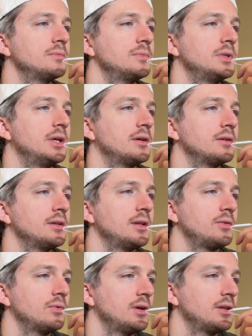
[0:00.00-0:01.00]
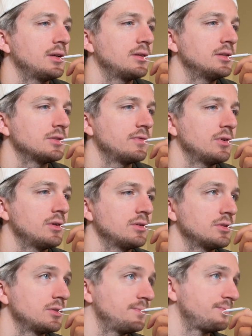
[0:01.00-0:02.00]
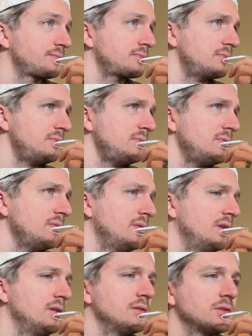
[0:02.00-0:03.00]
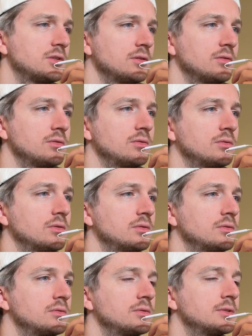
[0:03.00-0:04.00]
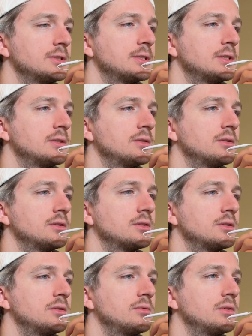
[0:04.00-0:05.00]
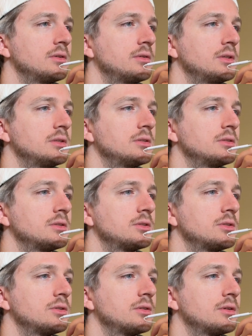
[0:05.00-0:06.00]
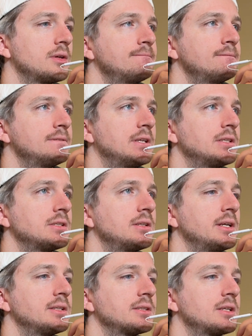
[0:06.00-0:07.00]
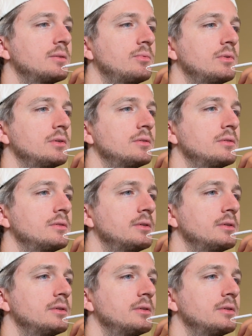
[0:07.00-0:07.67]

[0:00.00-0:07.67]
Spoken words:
But yeah, I like these photos. Let's do one of these. Nice landscape one.